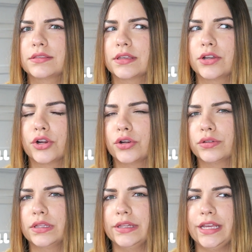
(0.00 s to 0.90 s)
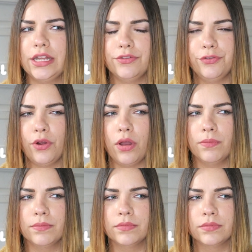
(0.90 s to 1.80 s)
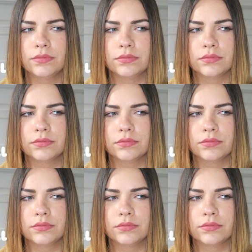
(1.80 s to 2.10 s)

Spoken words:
the lady from,